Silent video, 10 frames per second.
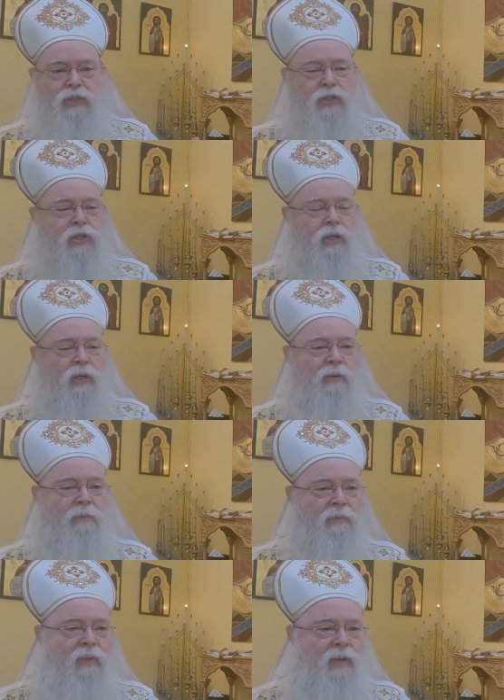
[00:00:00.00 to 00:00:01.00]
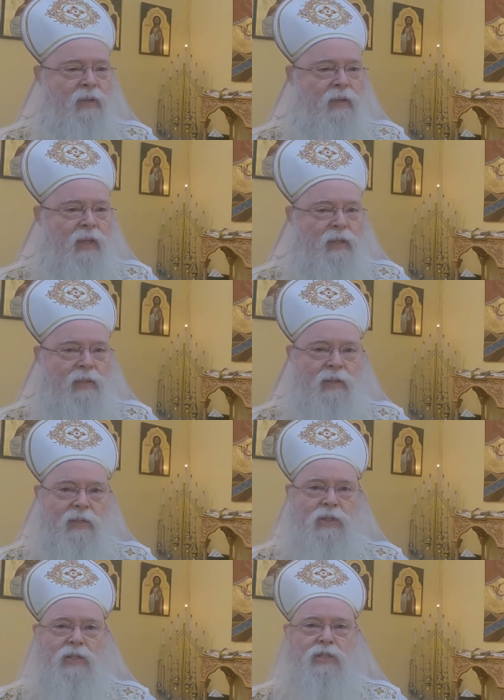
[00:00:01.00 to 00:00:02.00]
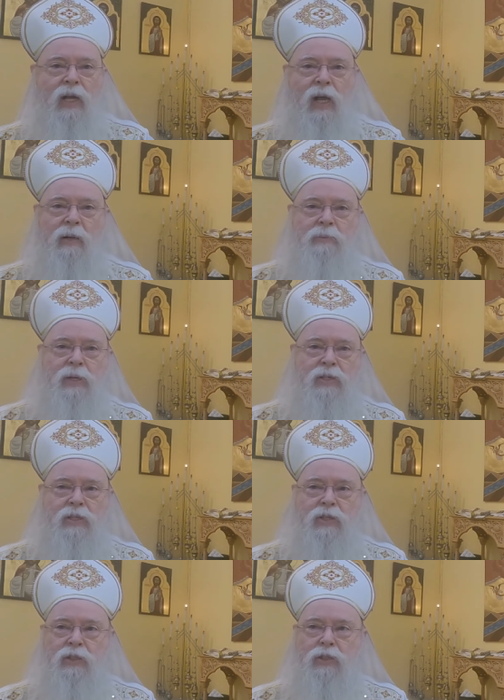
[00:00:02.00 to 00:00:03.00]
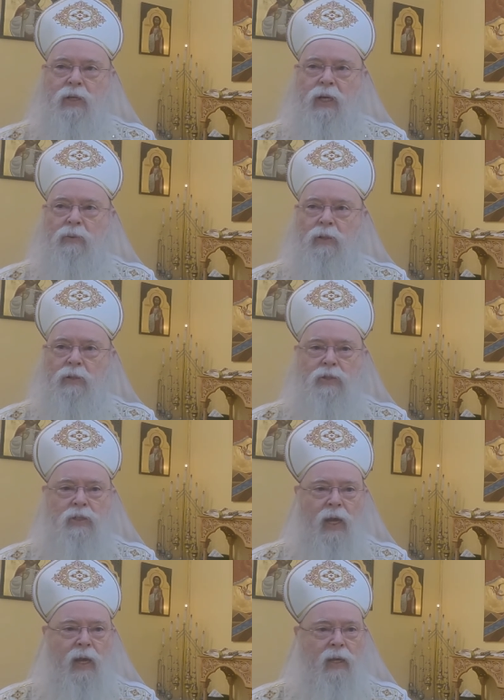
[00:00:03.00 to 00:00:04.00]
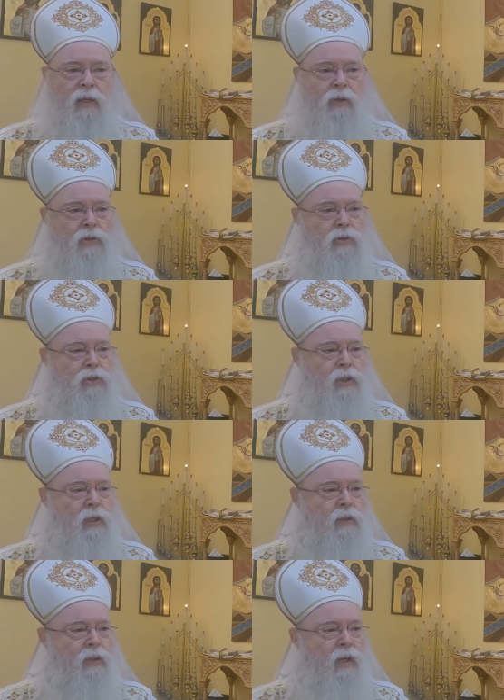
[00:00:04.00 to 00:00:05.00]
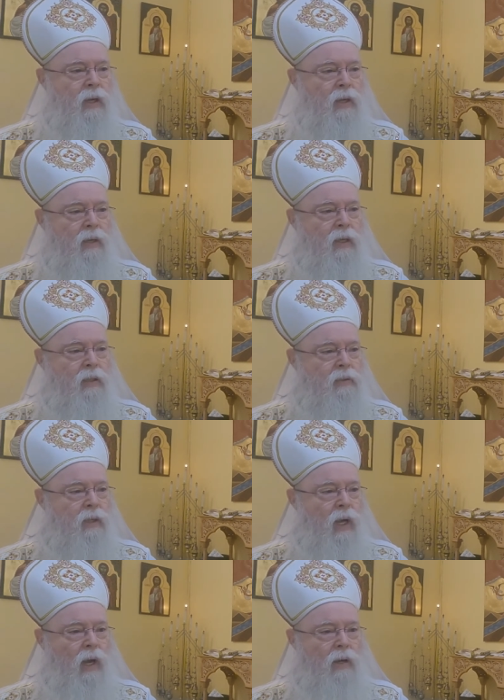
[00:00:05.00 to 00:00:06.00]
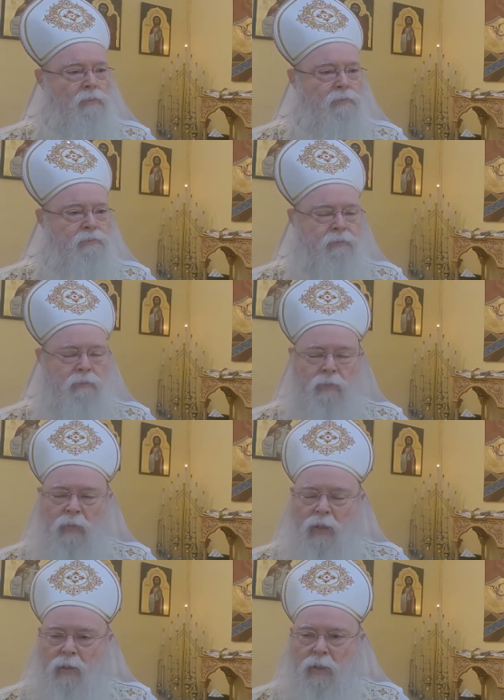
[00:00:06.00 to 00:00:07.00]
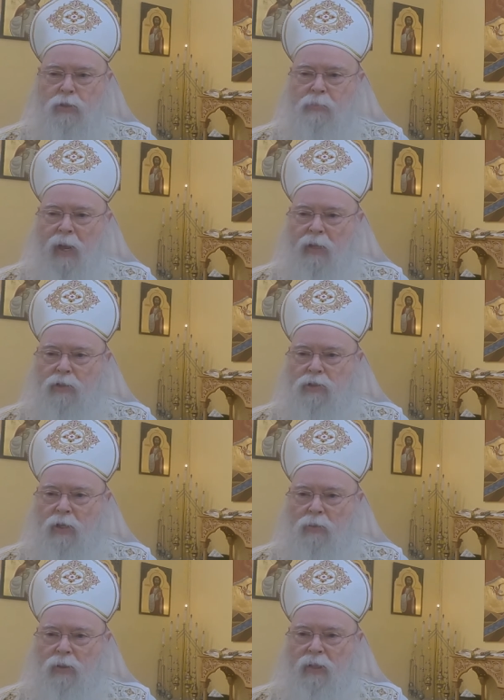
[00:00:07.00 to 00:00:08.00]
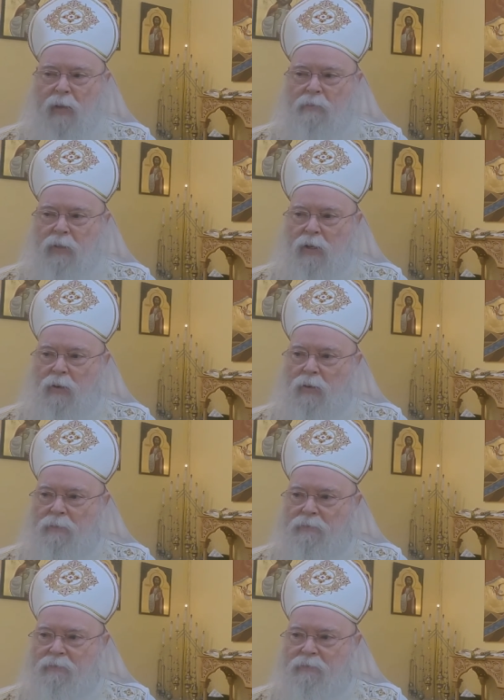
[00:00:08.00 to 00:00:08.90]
this is um, this, this, is the kind of business that you get when you say you, you see in in um, in Spanish you see the word cambio,